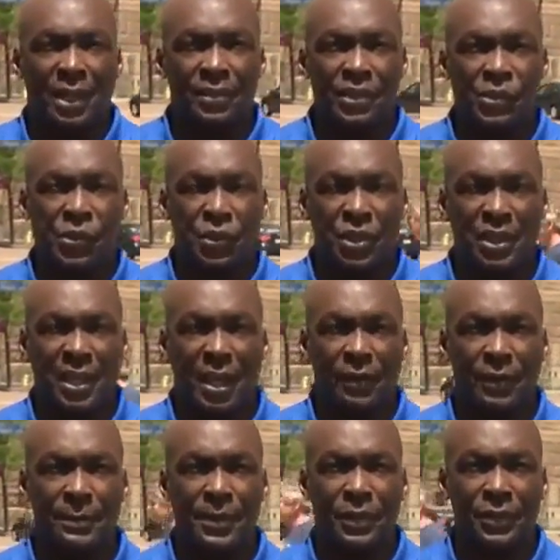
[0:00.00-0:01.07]
in the city
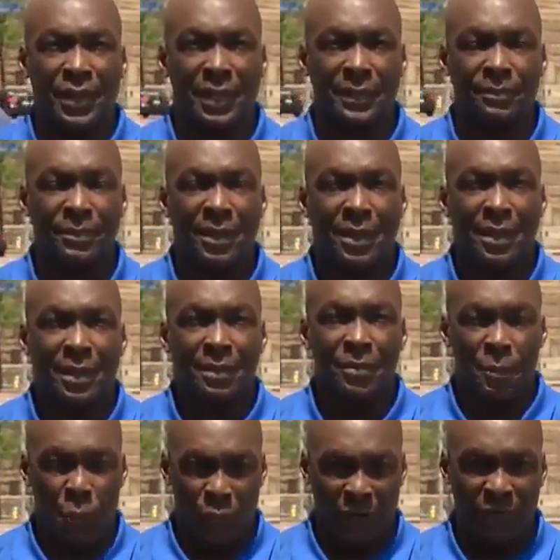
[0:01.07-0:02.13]
county building.
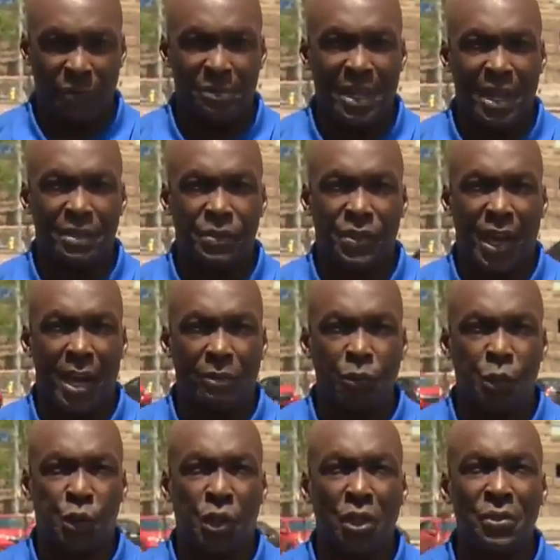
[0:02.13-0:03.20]
Reporting from
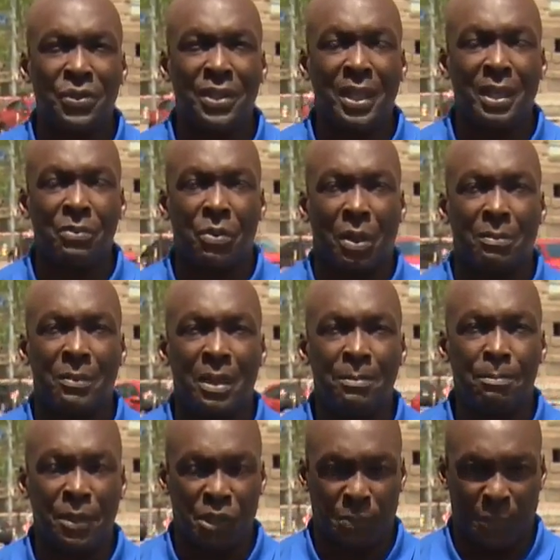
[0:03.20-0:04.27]
downtown, Sheldon Ingram,
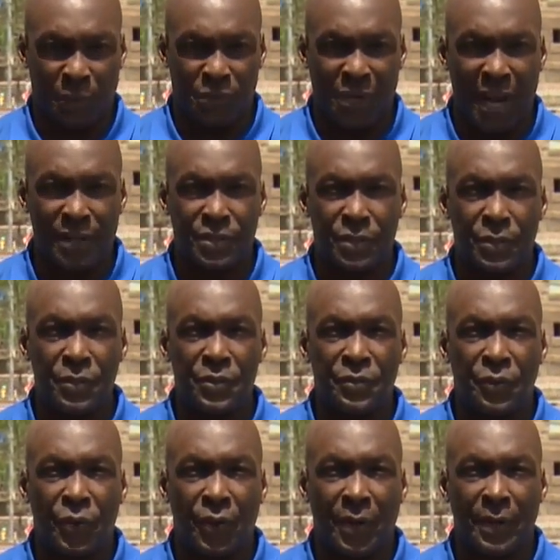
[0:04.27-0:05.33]
Pittsburgh's Action News
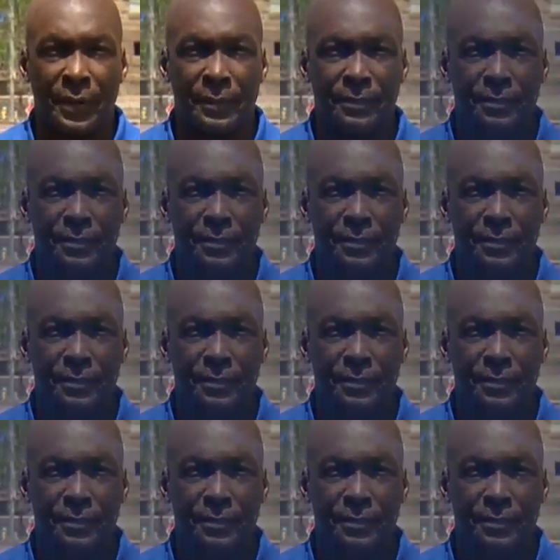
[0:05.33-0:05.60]
4.